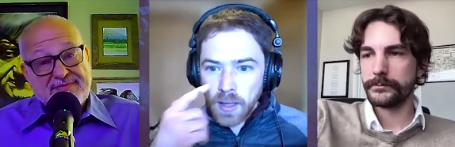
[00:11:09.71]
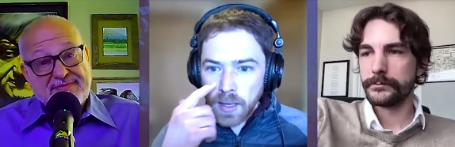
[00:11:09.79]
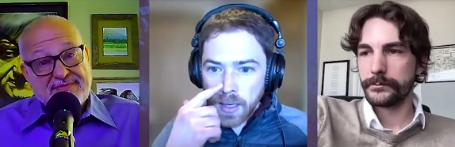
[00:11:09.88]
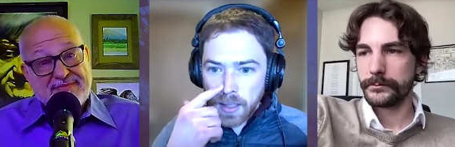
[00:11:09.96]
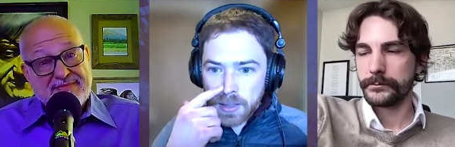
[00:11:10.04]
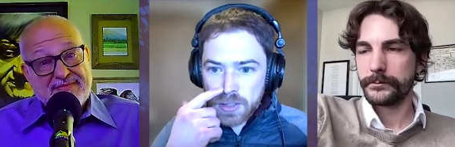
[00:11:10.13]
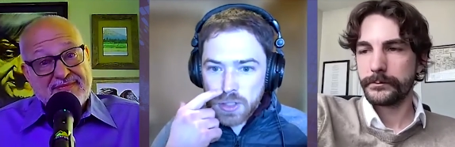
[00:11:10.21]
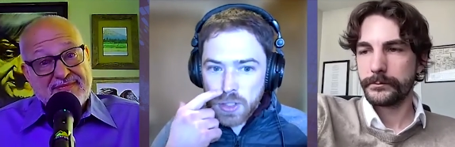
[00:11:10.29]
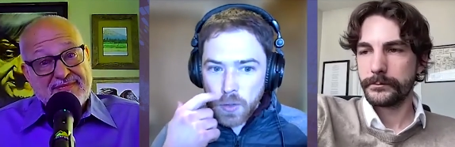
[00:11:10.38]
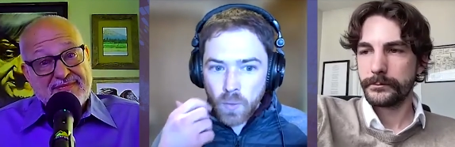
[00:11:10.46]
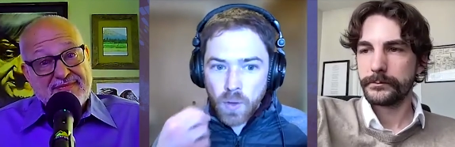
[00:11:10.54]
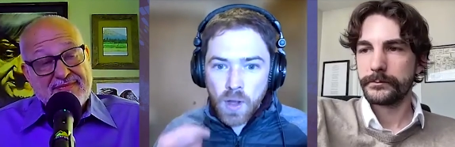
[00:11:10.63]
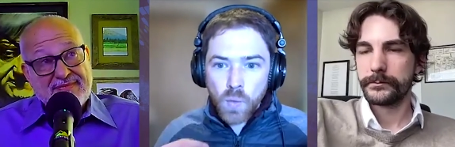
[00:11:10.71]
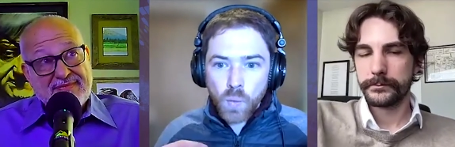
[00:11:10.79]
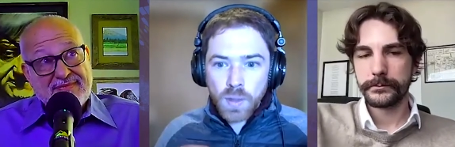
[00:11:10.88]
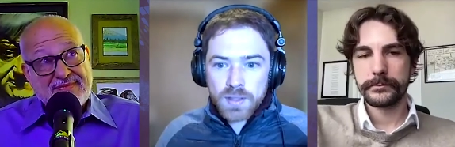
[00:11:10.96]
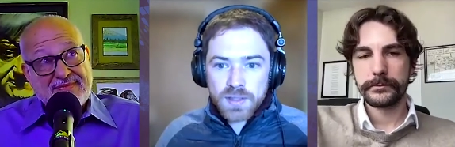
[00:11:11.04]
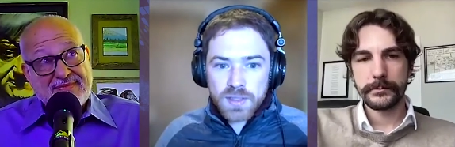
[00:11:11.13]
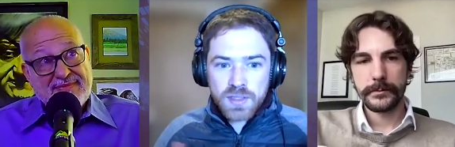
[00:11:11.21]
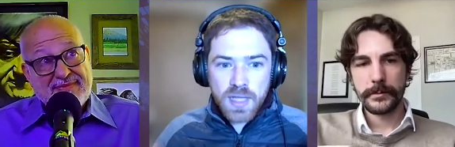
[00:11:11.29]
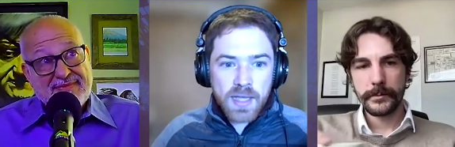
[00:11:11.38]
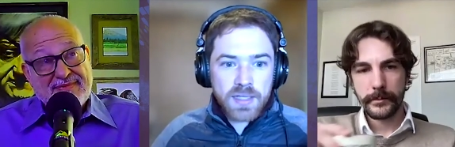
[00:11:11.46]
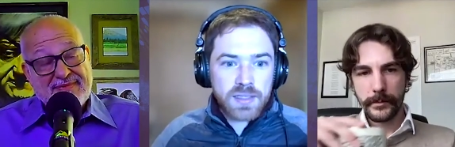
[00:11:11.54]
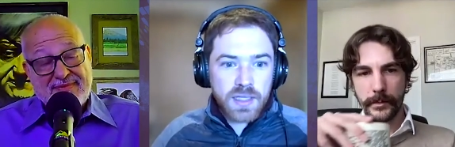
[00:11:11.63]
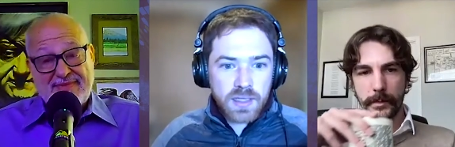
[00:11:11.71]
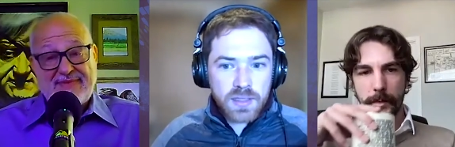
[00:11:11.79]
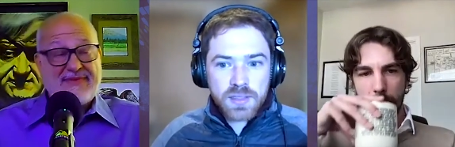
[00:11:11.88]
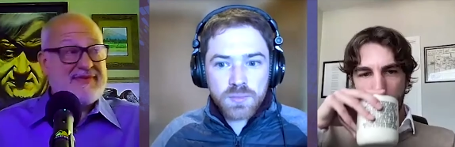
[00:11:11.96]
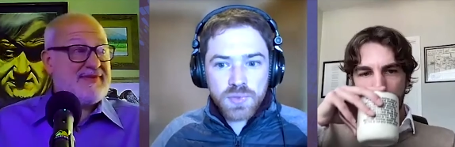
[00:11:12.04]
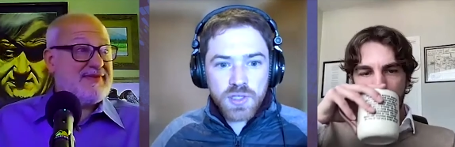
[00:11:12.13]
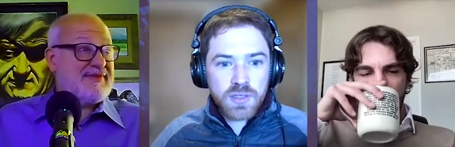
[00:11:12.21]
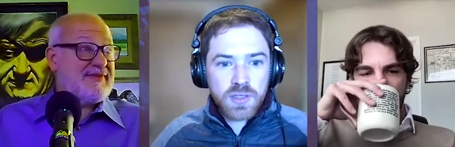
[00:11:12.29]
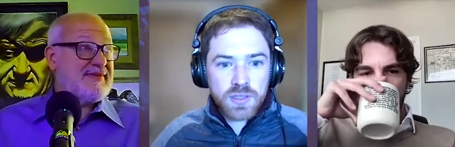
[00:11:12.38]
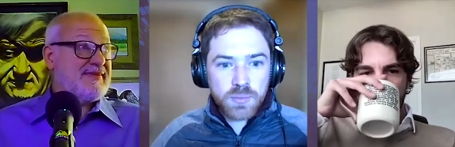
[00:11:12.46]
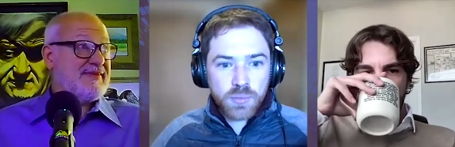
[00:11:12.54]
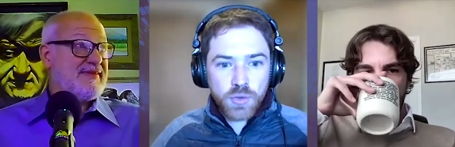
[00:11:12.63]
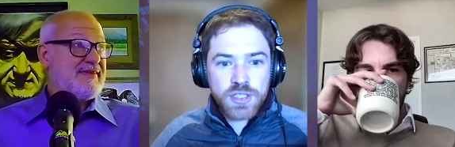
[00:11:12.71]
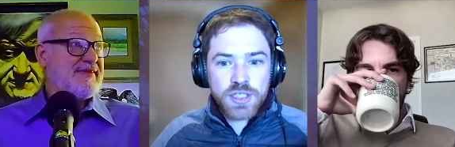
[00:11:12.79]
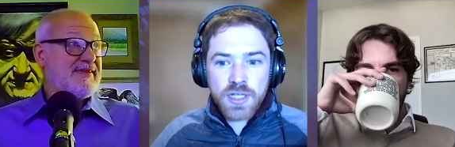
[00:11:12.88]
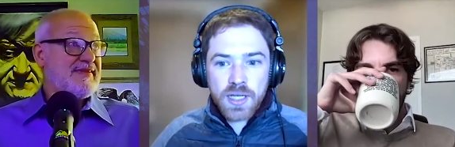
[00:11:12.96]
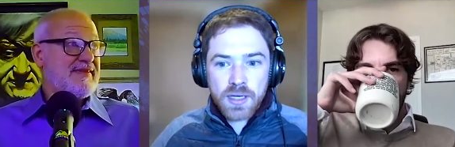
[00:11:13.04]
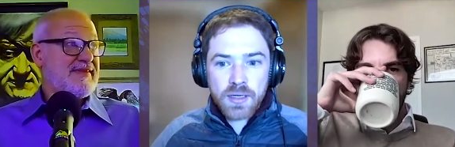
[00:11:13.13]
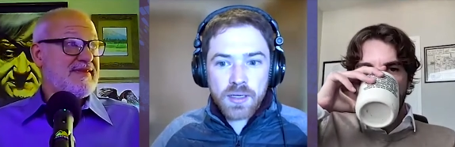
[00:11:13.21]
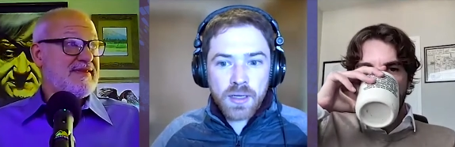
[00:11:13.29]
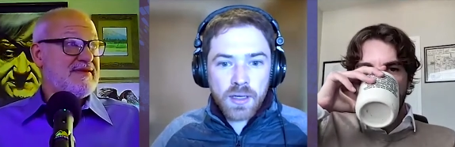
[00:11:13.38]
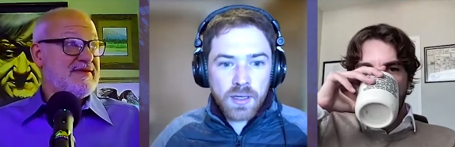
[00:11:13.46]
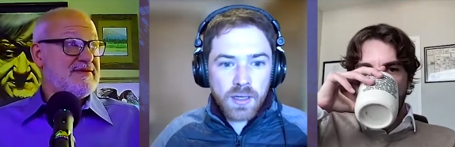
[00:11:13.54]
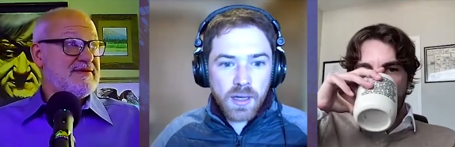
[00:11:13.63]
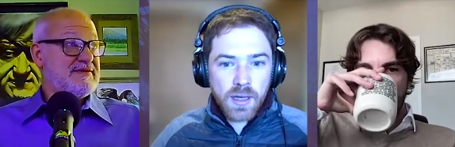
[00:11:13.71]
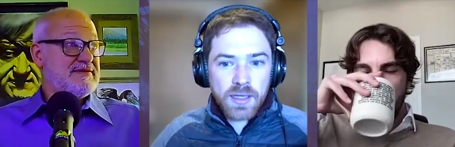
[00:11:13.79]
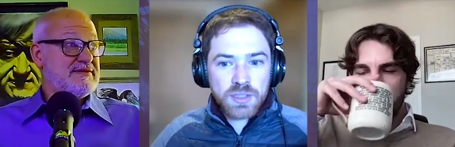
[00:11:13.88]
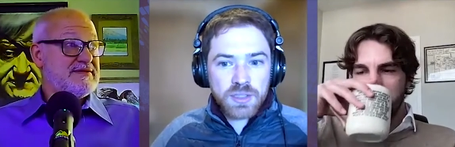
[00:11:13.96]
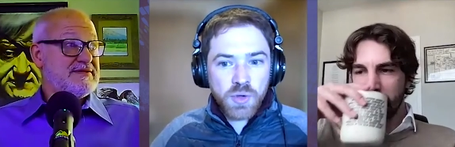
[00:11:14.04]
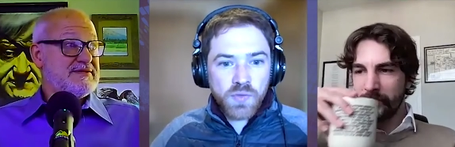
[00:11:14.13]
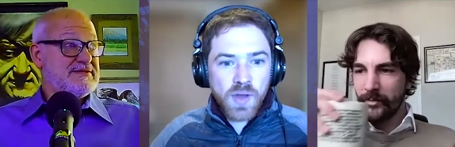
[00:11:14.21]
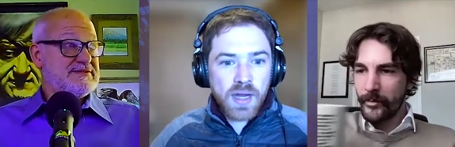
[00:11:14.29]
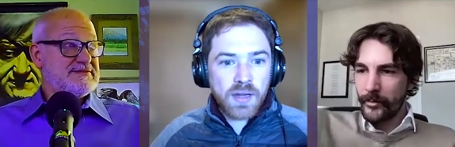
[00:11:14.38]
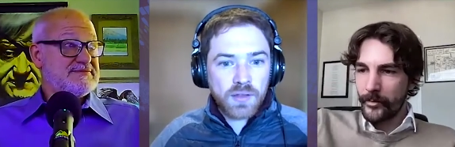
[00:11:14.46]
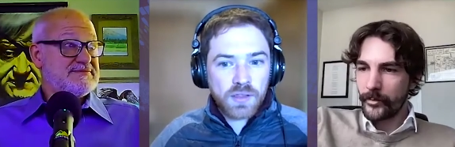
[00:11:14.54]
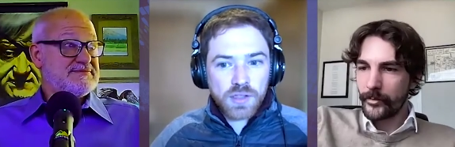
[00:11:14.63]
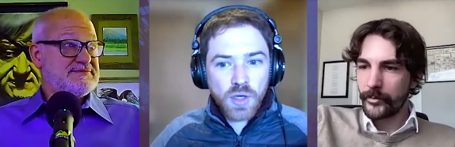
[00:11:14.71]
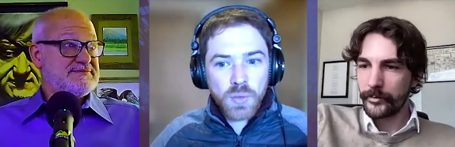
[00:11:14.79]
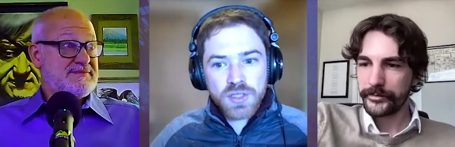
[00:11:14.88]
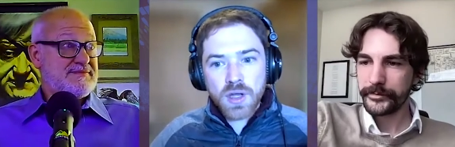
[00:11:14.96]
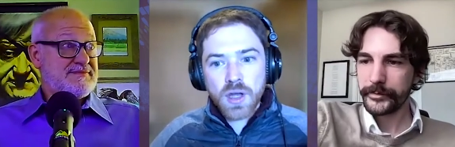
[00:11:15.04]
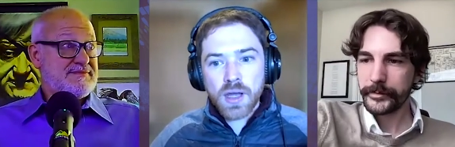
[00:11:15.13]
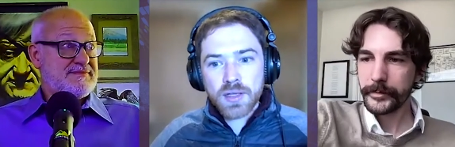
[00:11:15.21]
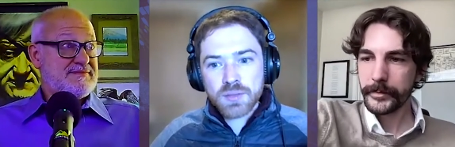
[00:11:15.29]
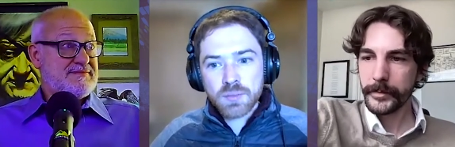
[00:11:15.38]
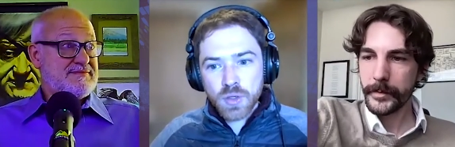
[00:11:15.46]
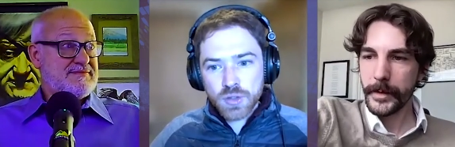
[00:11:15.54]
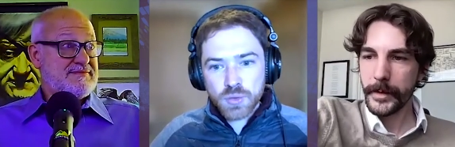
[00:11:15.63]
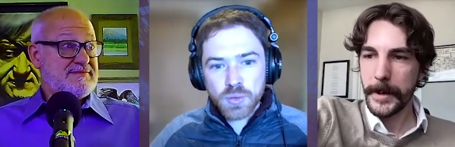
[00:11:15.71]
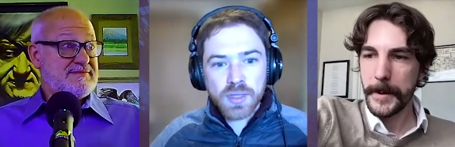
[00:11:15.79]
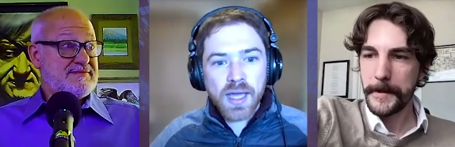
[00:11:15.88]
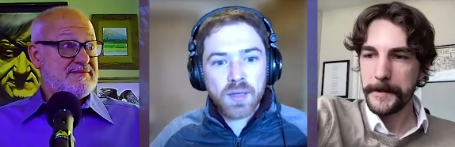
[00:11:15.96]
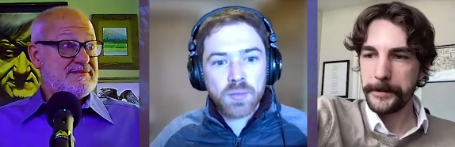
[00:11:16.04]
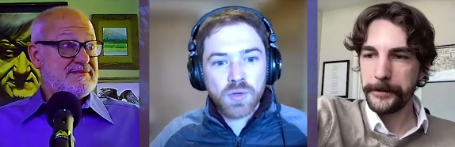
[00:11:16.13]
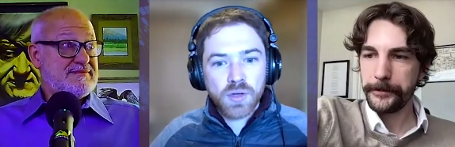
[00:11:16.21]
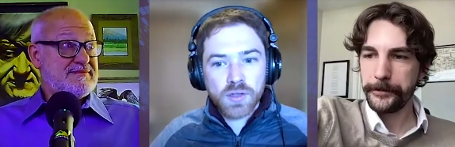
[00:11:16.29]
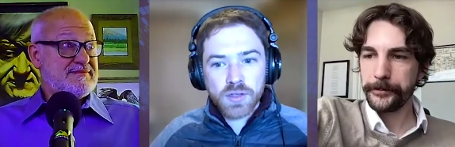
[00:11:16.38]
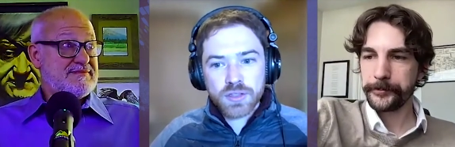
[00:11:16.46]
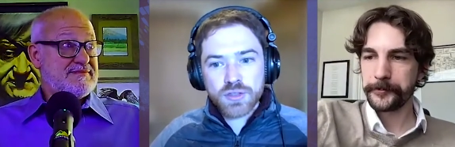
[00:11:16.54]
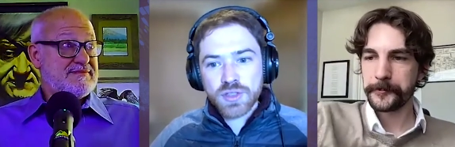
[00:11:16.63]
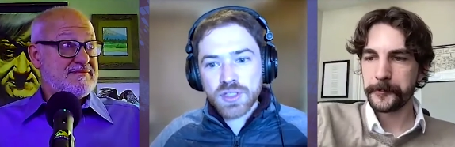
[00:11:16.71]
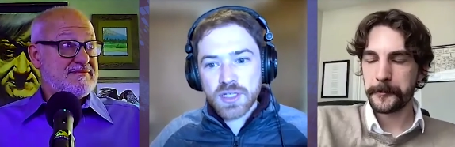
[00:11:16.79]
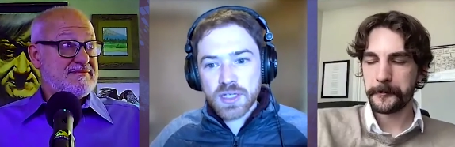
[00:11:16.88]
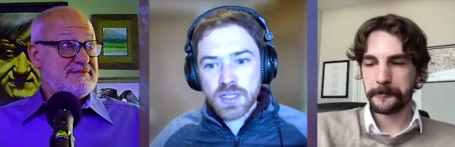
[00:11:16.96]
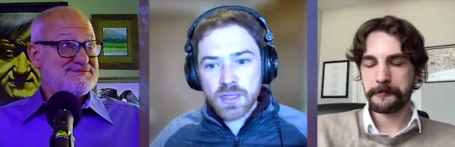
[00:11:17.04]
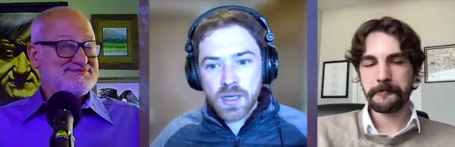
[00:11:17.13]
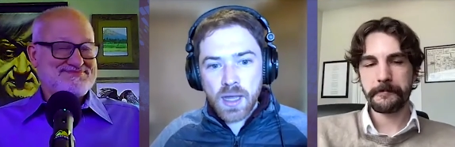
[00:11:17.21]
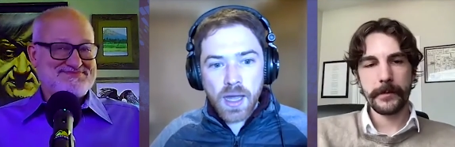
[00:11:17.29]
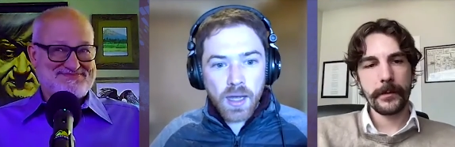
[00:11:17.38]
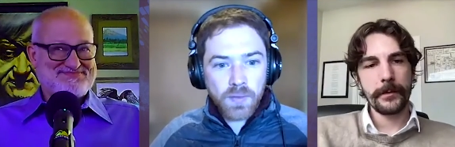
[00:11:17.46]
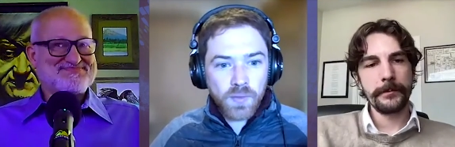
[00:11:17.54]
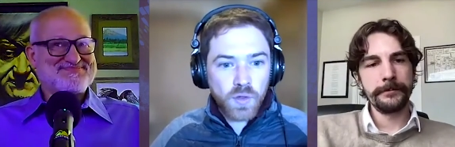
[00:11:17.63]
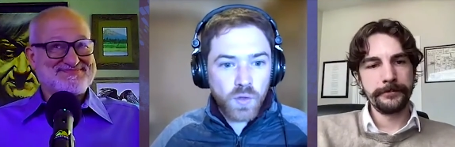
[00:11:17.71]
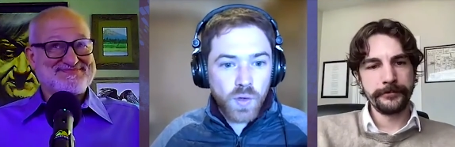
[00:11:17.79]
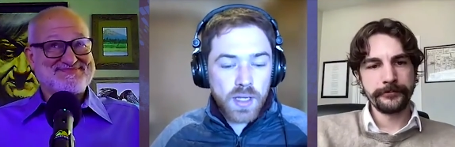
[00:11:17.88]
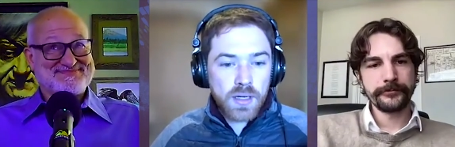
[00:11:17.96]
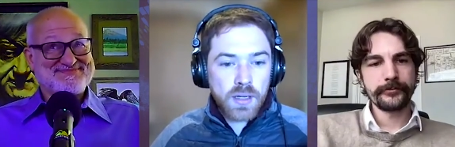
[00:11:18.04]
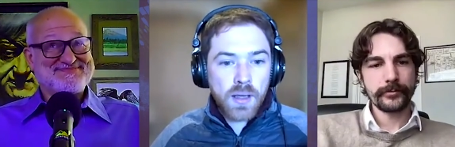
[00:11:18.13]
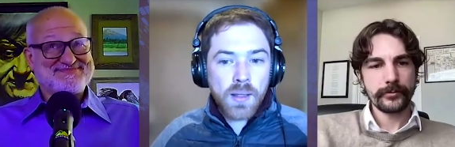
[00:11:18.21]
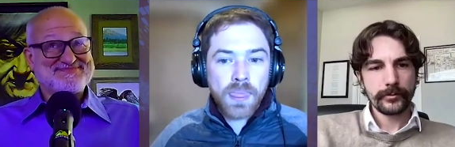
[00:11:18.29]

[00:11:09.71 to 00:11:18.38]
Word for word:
Speaker 1: Uh, so once this asset is completely depreciated, uh, it is providing the lowest cost, most reliable electricity on the grid,